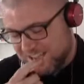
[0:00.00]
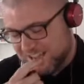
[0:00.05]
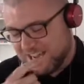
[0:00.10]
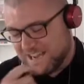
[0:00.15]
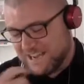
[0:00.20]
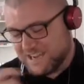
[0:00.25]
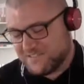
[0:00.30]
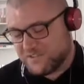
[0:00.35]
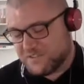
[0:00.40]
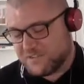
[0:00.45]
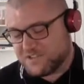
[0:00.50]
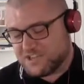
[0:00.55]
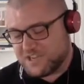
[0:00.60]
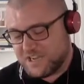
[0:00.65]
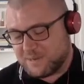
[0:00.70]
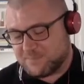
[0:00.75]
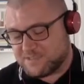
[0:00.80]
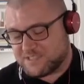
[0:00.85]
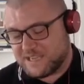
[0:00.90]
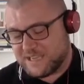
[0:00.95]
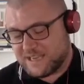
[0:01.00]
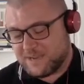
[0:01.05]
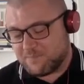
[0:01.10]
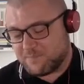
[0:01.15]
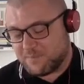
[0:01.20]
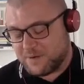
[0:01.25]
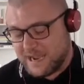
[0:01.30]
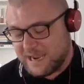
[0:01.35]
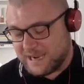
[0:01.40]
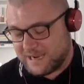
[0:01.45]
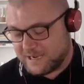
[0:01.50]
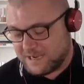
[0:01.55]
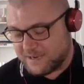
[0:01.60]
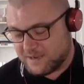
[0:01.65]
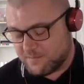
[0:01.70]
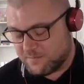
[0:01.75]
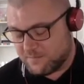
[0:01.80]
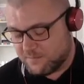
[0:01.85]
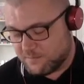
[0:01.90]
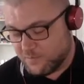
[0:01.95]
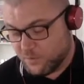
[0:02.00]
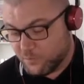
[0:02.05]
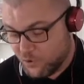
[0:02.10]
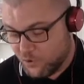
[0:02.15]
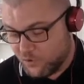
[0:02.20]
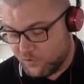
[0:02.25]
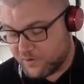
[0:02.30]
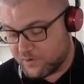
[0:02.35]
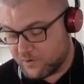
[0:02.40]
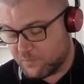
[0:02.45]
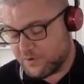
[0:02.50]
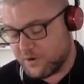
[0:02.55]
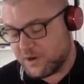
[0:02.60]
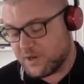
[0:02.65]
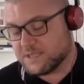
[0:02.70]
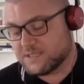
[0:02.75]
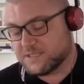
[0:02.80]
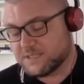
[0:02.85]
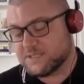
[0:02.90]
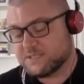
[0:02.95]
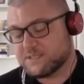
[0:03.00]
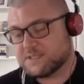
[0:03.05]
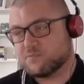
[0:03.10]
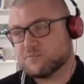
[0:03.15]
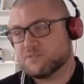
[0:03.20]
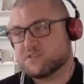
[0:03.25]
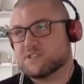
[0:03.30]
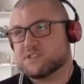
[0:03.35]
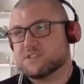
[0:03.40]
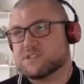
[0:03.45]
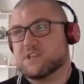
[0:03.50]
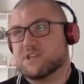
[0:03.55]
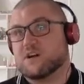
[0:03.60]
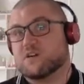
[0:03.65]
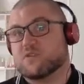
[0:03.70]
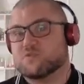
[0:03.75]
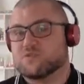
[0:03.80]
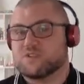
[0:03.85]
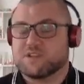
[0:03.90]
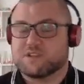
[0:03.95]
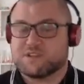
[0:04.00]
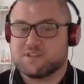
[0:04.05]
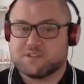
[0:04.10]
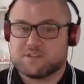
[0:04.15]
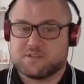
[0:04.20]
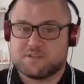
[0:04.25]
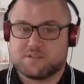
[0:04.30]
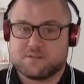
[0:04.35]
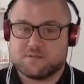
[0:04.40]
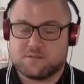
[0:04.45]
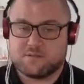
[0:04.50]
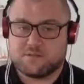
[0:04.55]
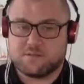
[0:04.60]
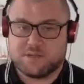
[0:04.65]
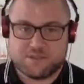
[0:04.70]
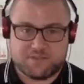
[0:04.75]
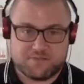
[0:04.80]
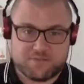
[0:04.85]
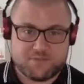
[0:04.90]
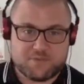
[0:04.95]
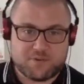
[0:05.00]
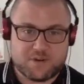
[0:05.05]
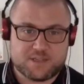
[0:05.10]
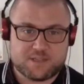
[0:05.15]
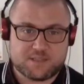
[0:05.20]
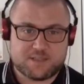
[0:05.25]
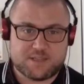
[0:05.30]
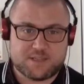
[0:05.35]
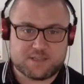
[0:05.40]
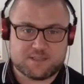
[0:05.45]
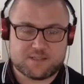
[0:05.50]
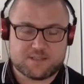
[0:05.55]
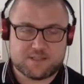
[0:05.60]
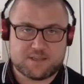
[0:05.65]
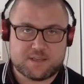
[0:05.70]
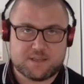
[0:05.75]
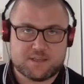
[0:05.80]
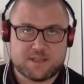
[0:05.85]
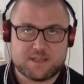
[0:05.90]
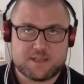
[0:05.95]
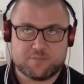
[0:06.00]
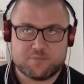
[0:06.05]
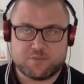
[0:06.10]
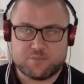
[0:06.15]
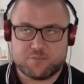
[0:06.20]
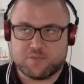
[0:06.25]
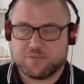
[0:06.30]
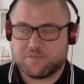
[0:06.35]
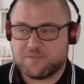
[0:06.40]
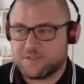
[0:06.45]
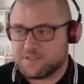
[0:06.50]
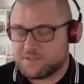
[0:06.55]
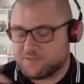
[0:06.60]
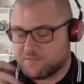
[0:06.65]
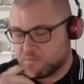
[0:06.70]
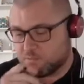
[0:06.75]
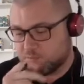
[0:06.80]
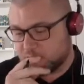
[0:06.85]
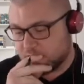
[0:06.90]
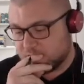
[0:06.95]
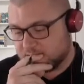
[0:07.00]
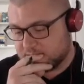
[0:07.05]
You've got the James Tate Black Memorial Prizes, which is the oldest literary prize, and that's the Edinburgh Book Festival prize.